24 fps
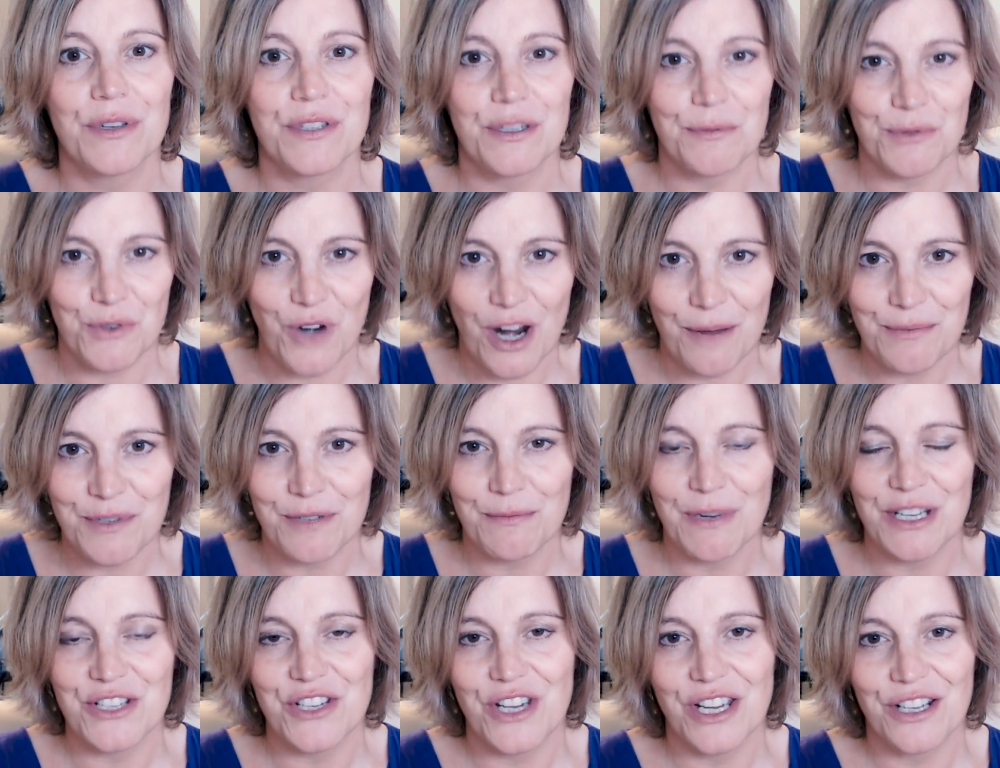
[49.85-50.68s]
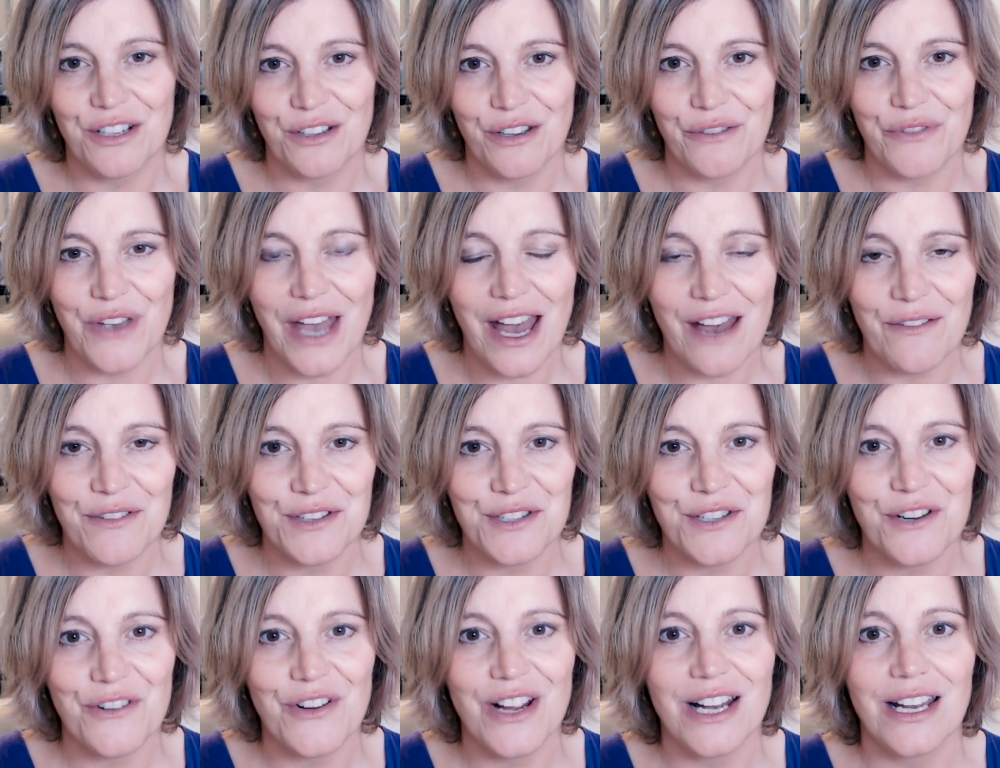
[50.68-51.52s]
subscribe to my channel if you
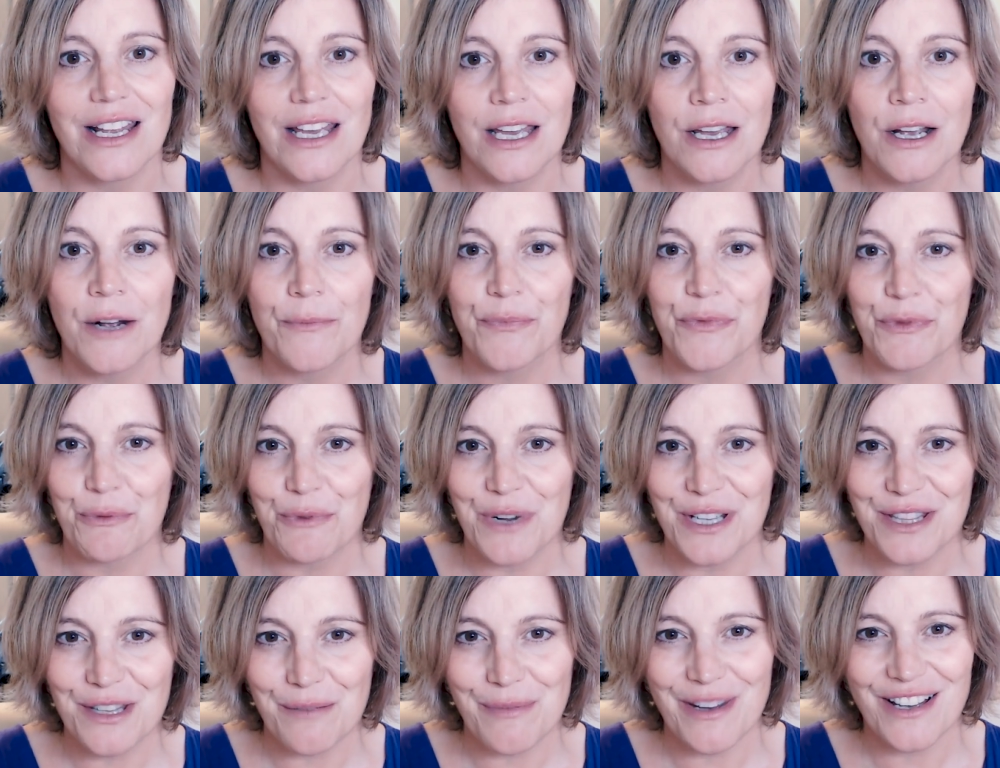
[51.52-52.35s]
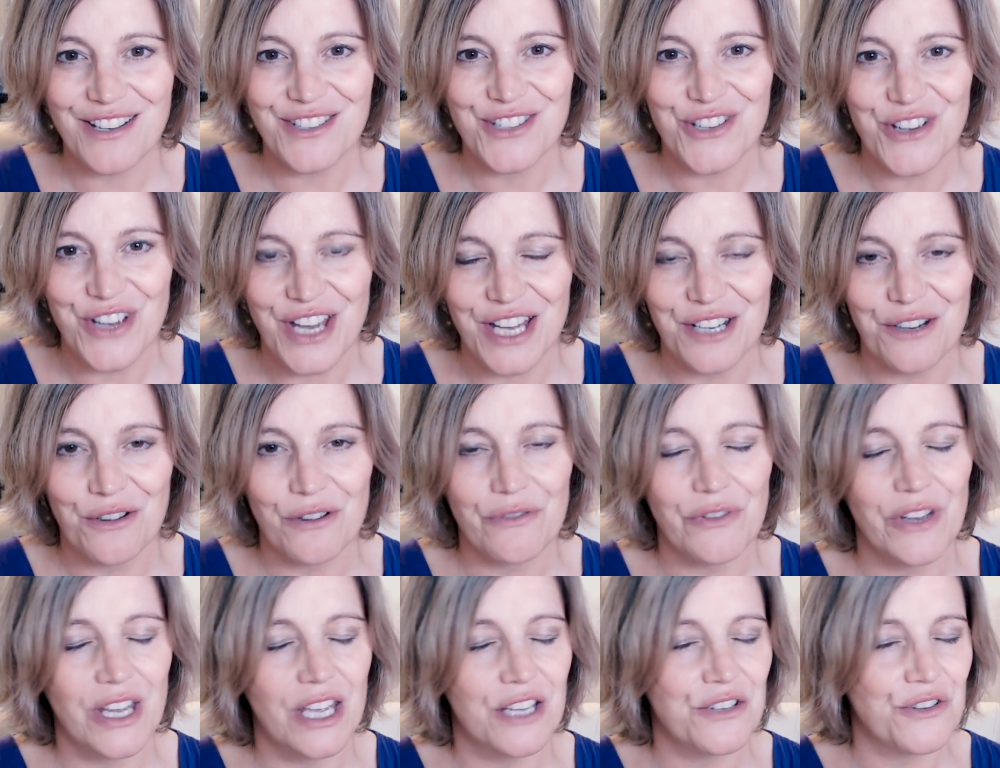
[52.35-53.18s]
haven't already, ring the bell so you get
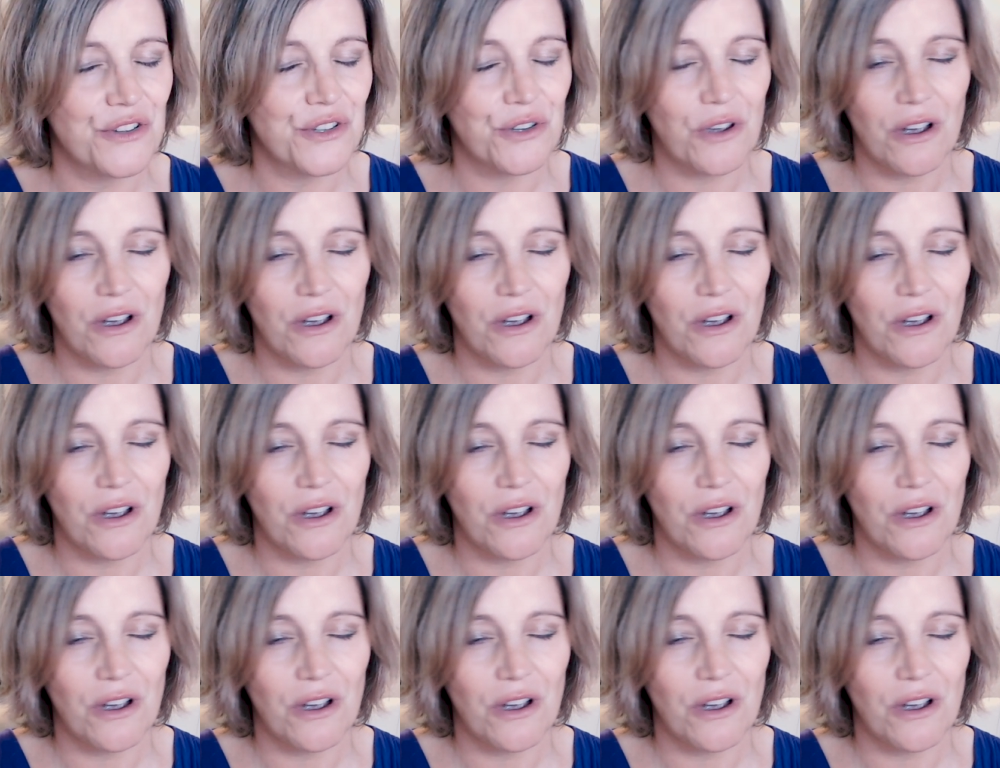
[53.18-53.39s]
notifications.